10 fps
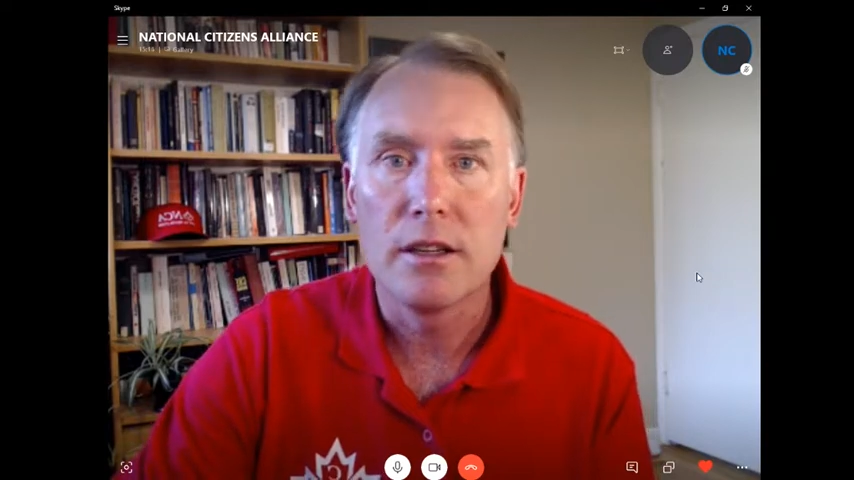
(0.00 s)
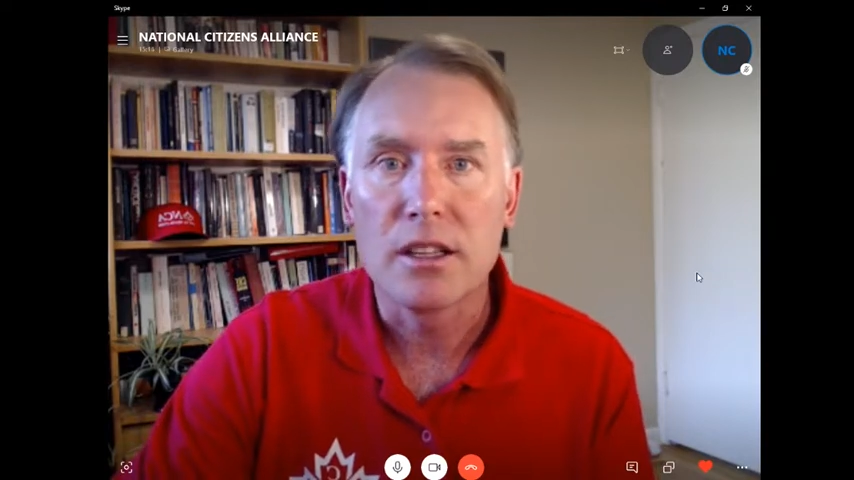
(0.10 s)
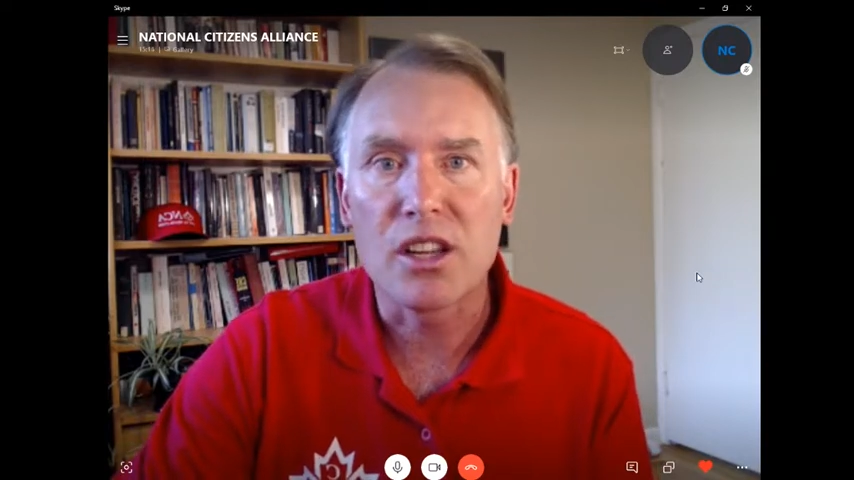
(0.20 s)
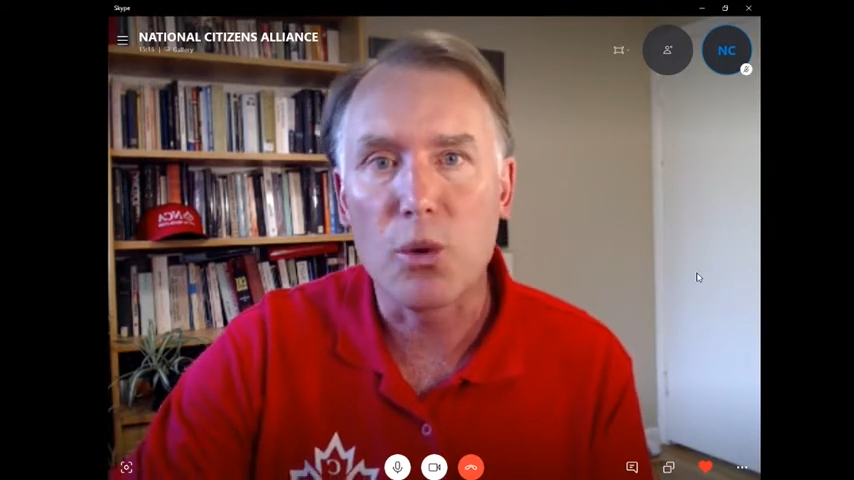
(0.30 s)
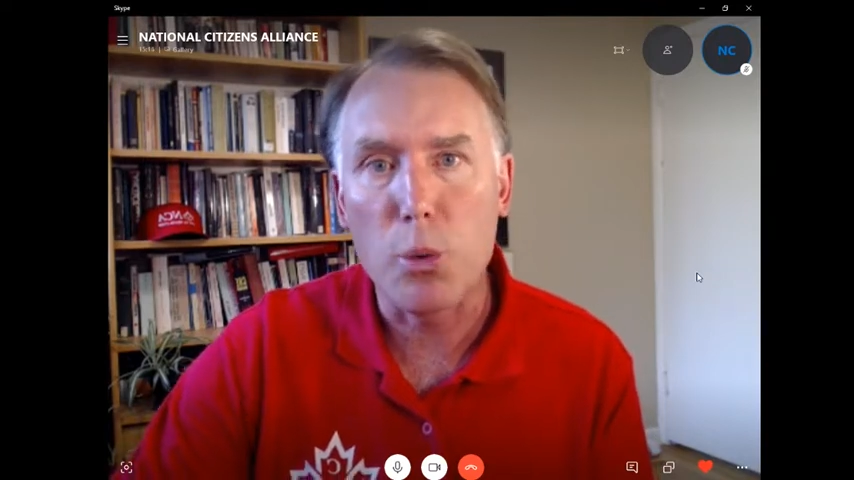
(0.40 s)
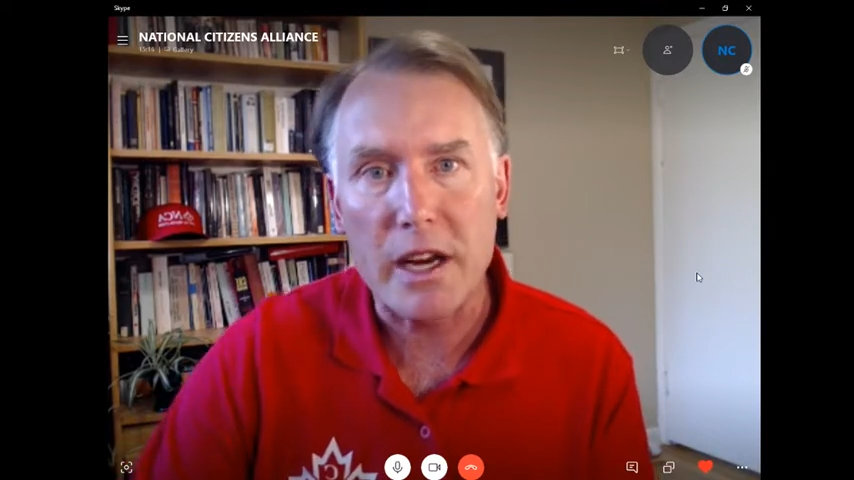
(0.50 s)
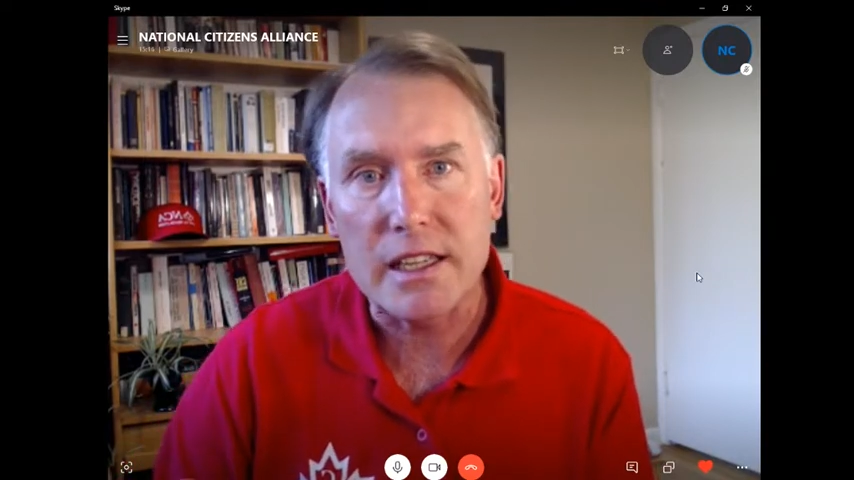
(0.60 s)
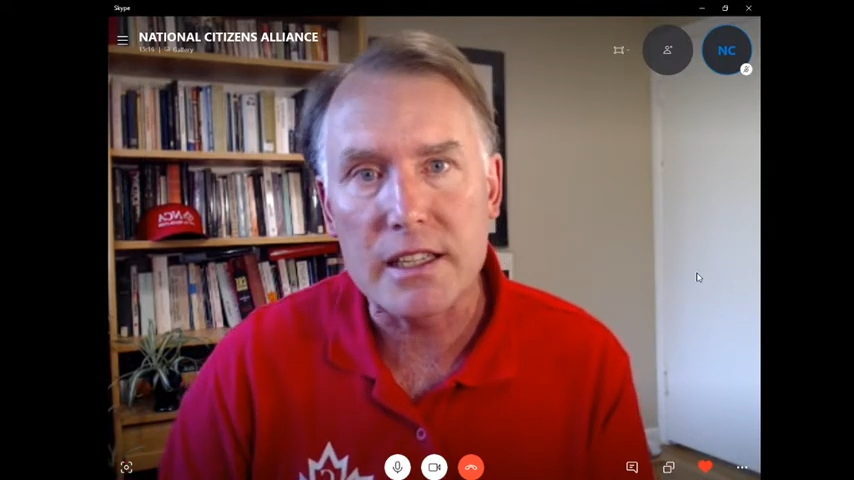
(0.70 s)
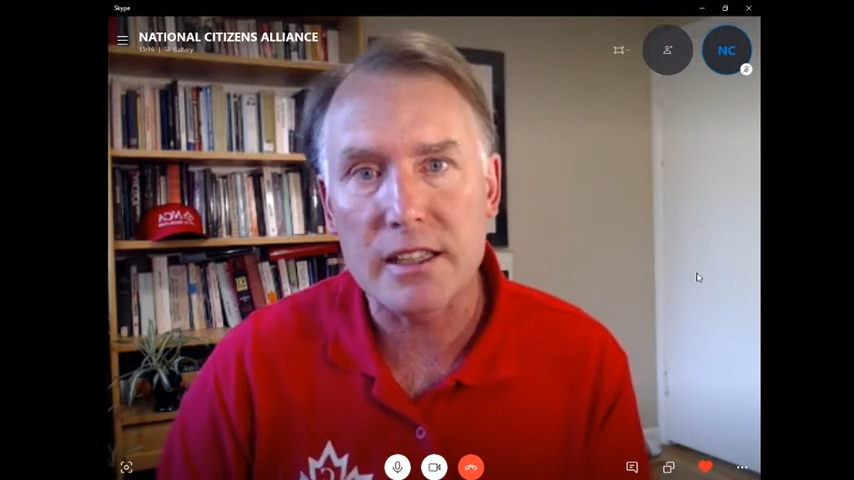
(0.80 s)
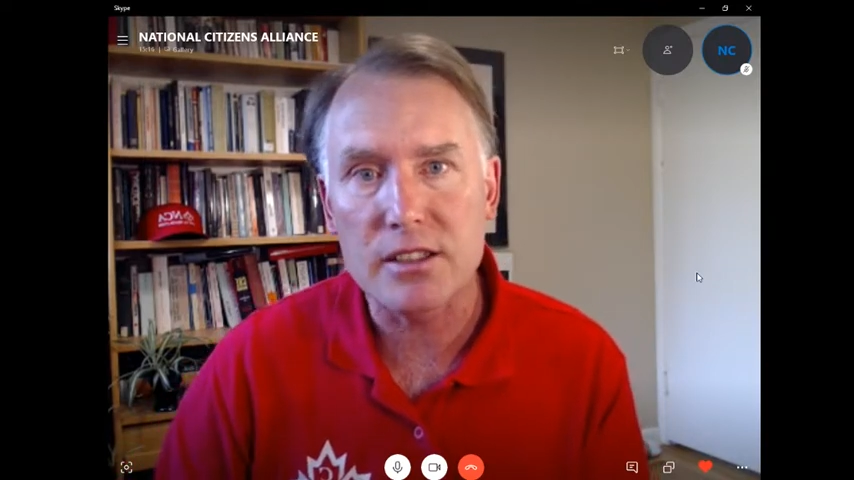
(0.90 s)
the
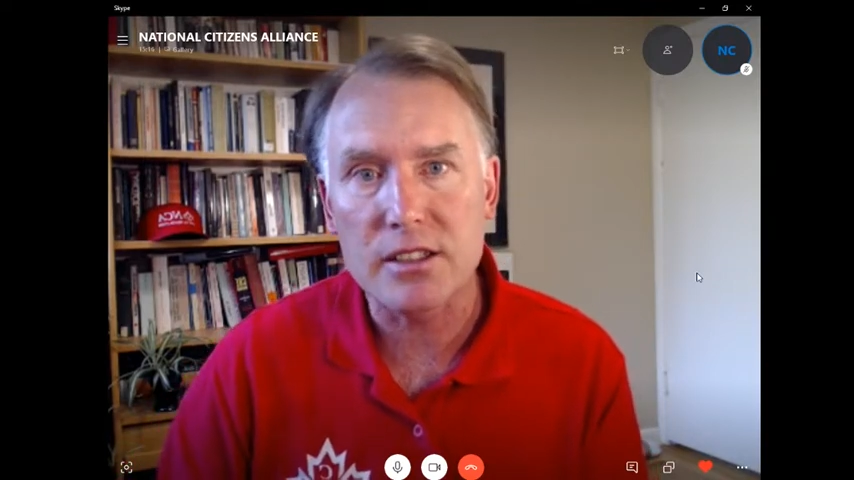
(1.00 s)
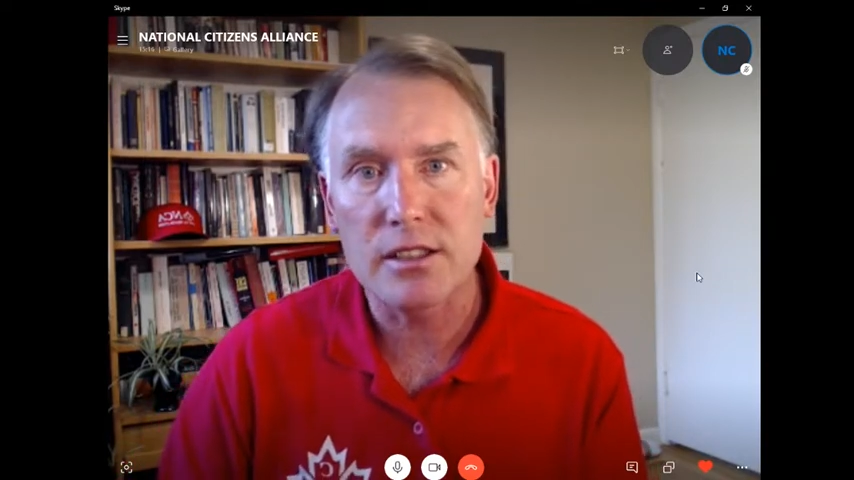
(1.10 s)
weakness